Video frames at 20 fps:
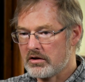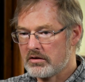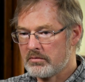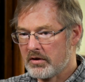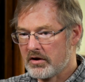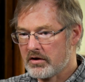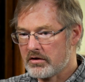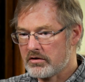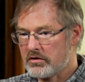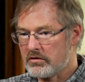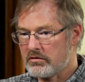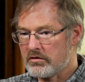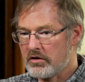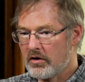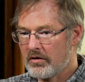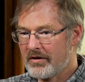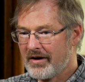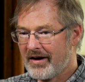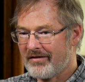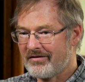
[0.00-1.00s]
it's because you
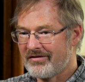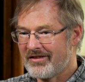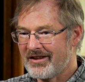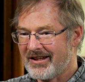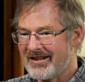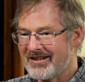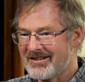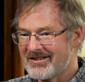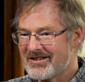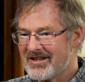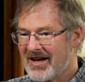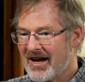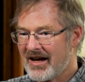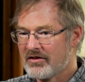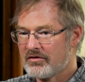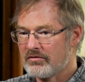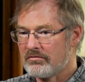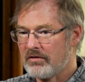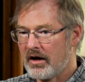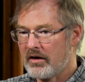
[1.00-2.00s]
don't have the
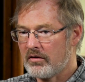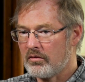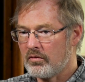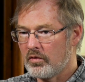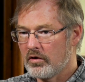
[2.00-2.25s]
exact right